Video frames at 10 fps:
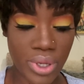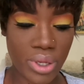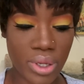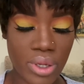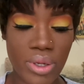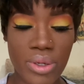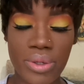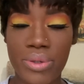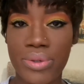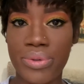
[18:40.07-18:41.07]
just to make
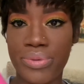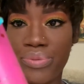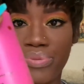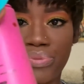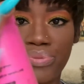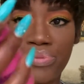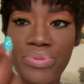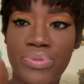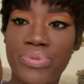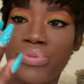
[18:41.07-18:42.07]
sure
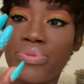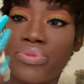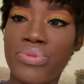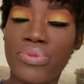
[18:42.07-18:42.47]
everything is